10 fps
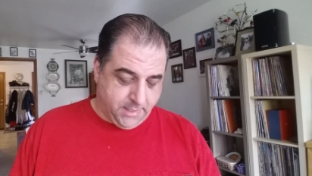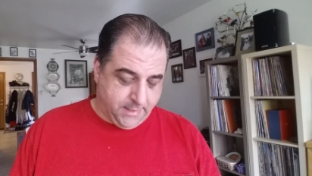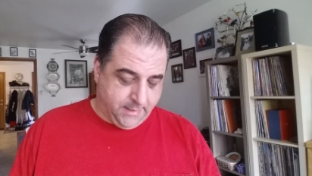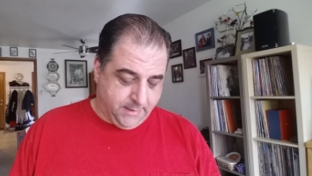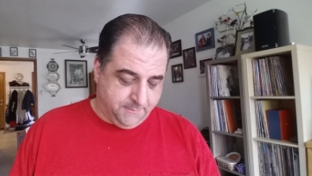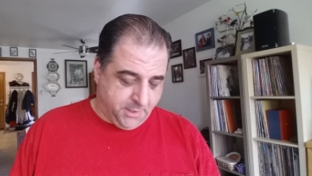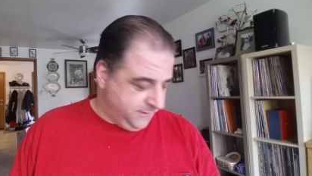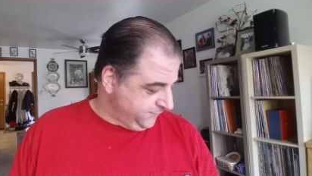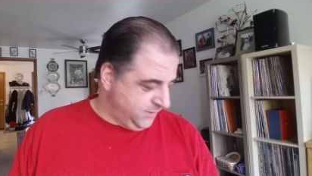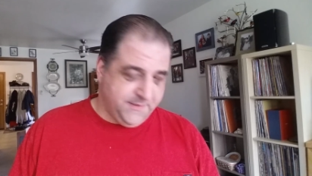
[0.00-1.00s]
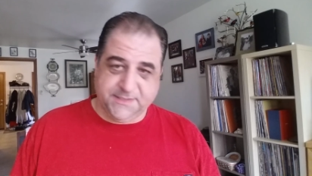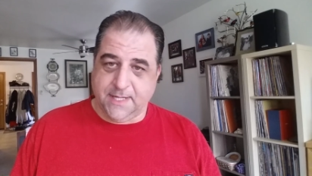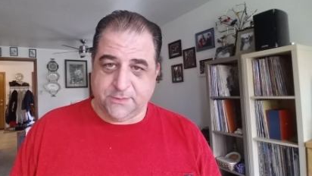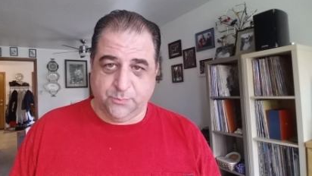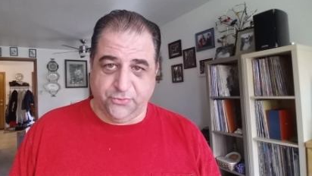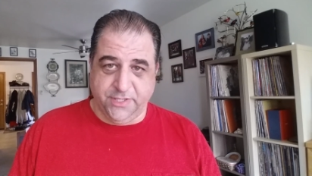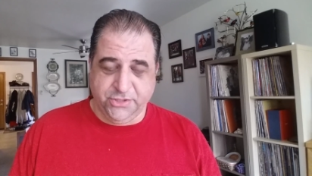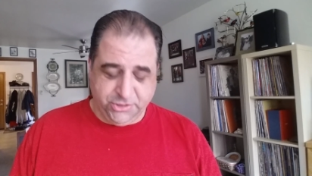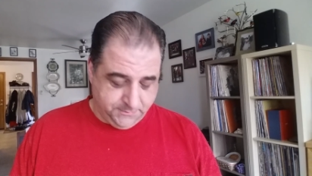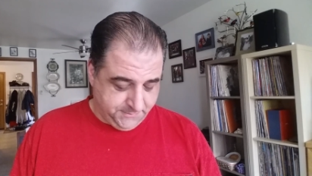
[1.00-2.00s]
Uh, all three of these guys are
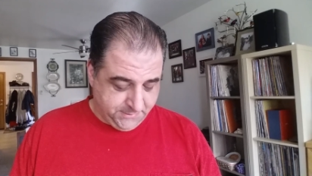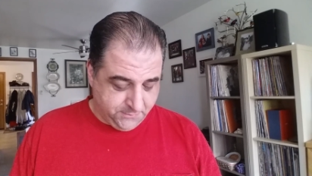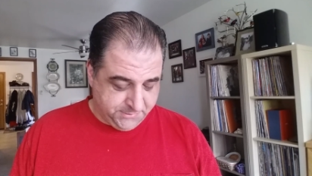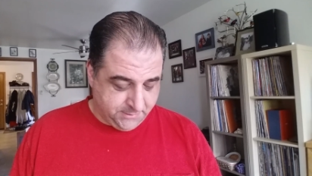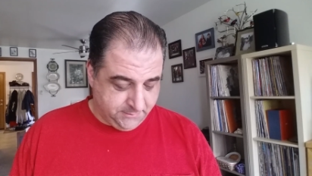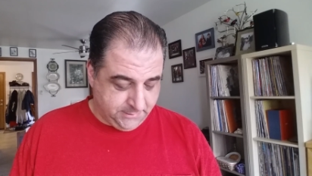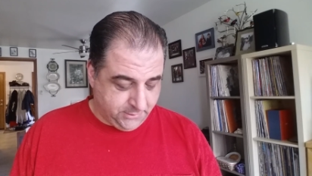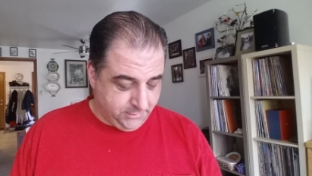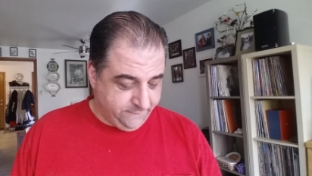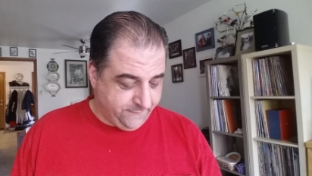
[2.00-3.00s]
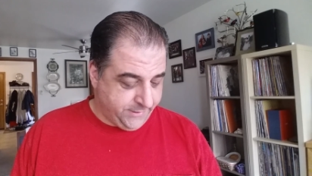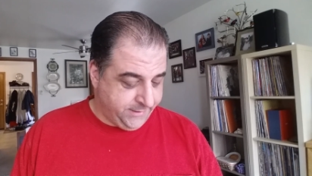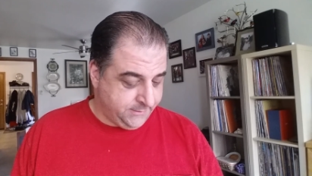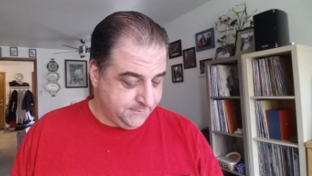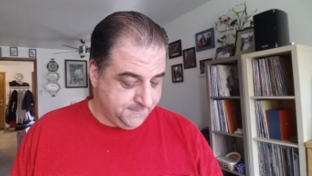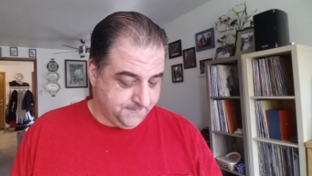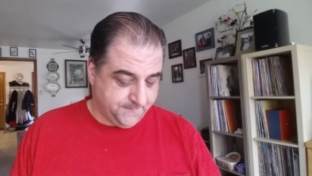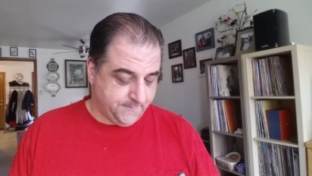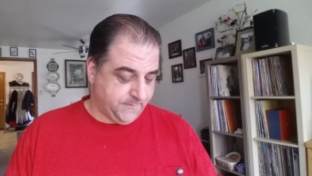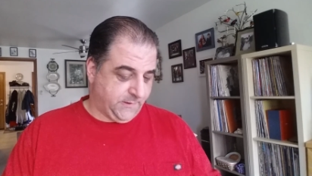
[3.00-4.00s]
British, so there's a little clue for you.
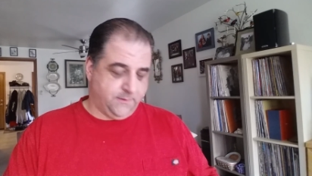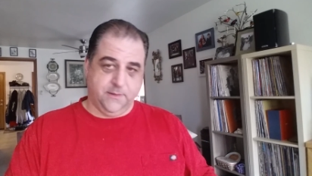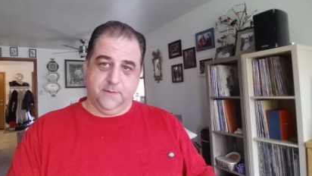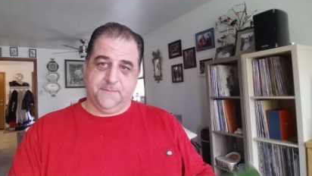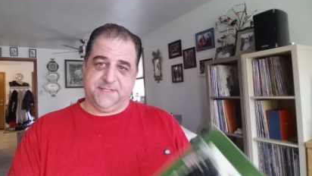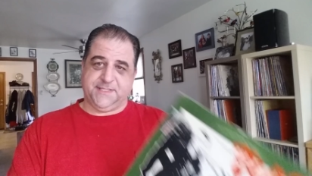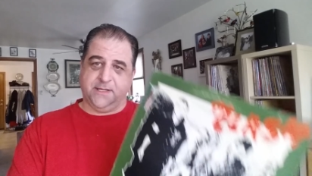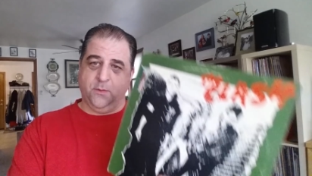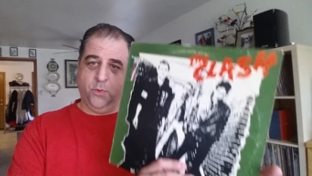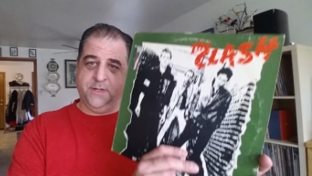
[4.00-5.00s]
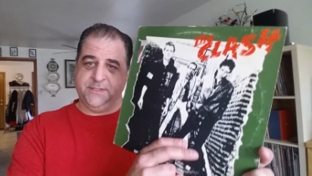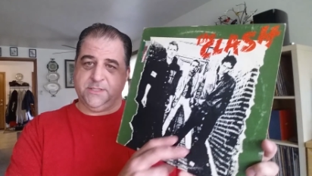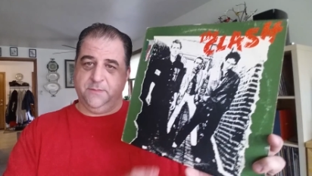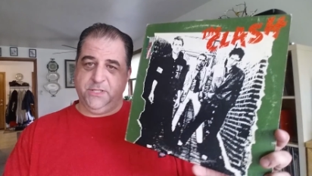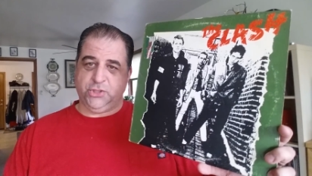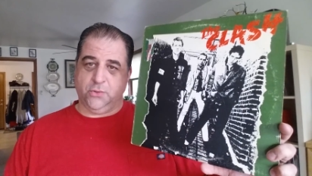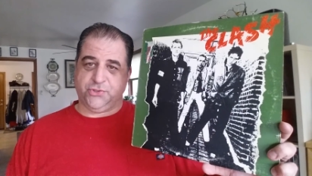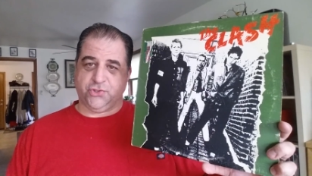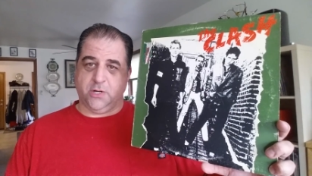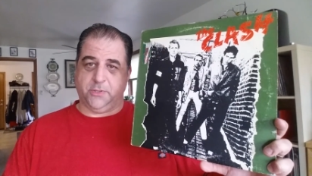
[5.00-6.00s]
My second one is going to be Joe
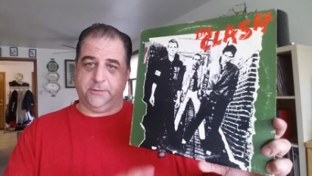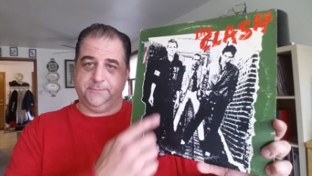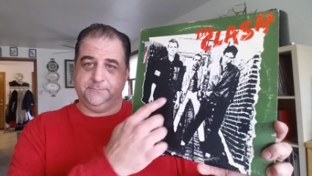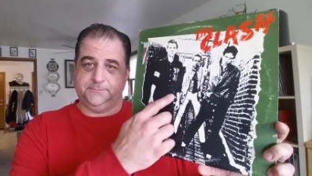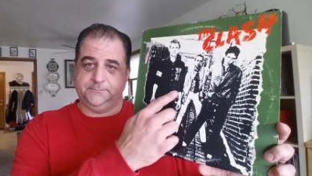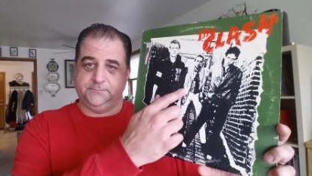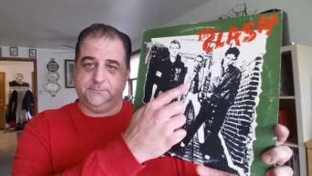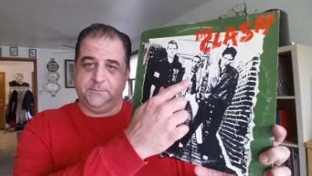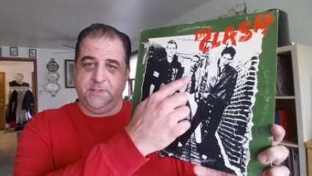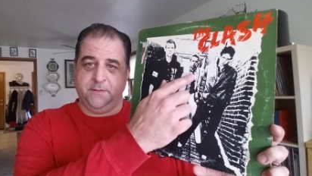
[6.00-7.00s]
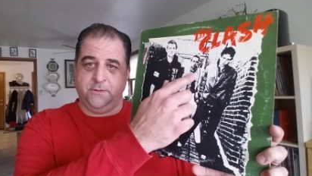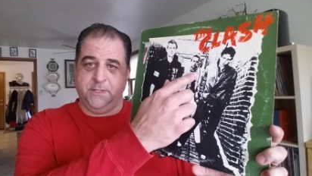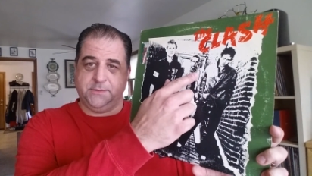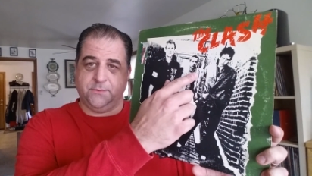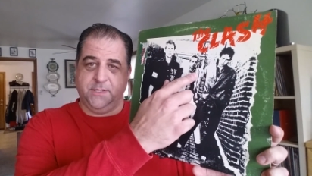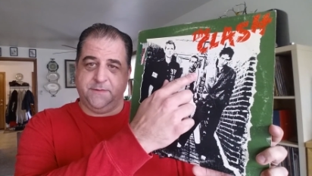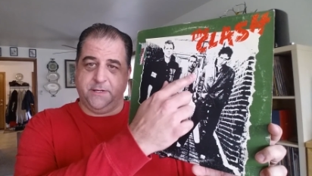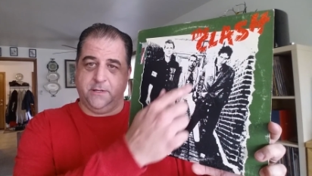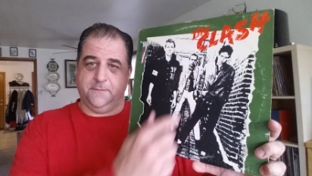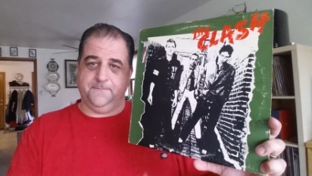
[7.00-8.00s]
Strummer. And there he is right
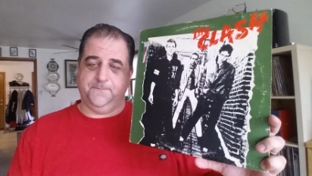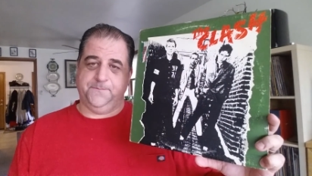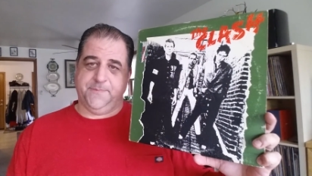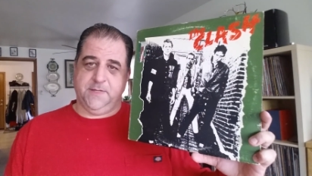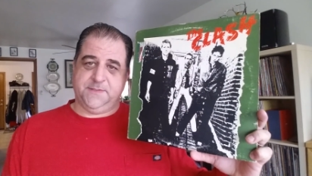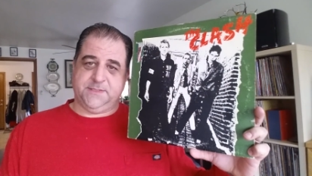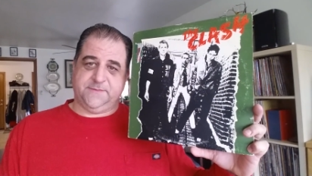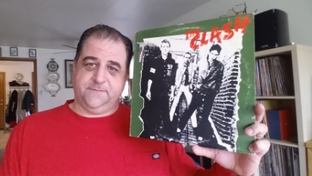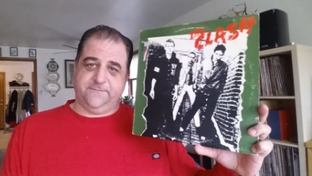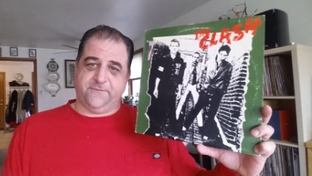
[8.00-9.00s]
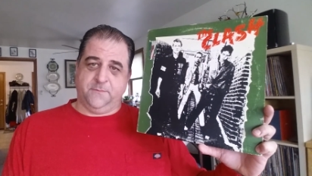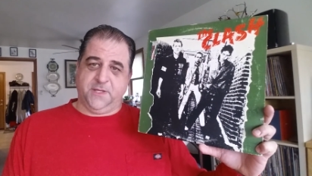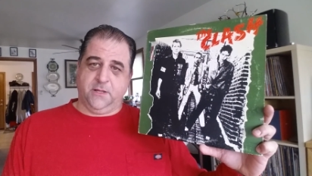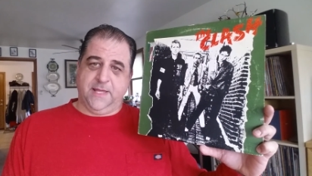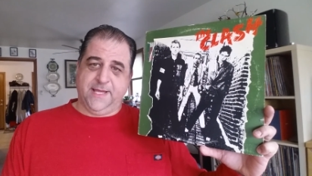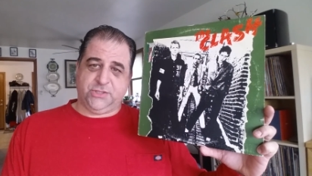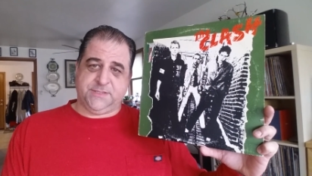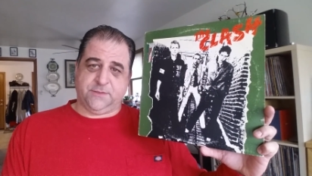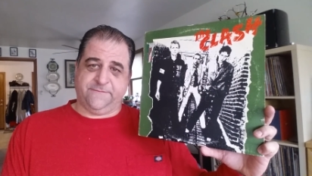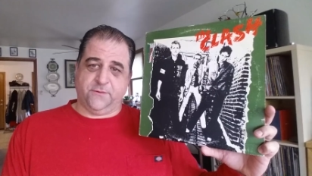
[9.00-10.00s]
there. And this is from The
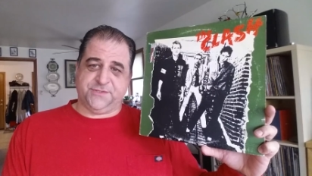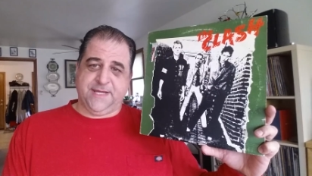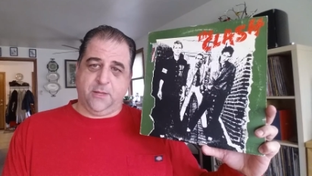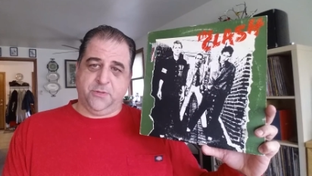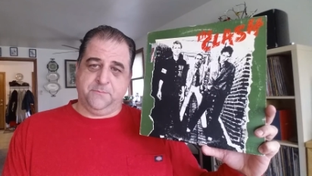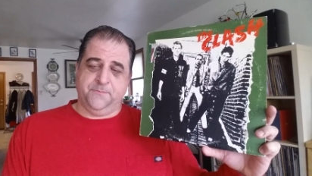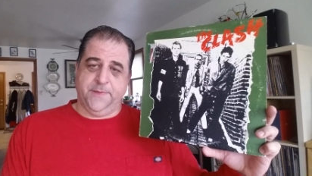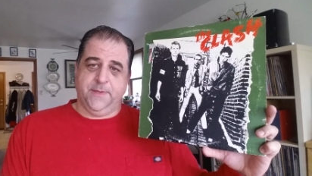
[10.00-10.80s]
Clashes, their first album.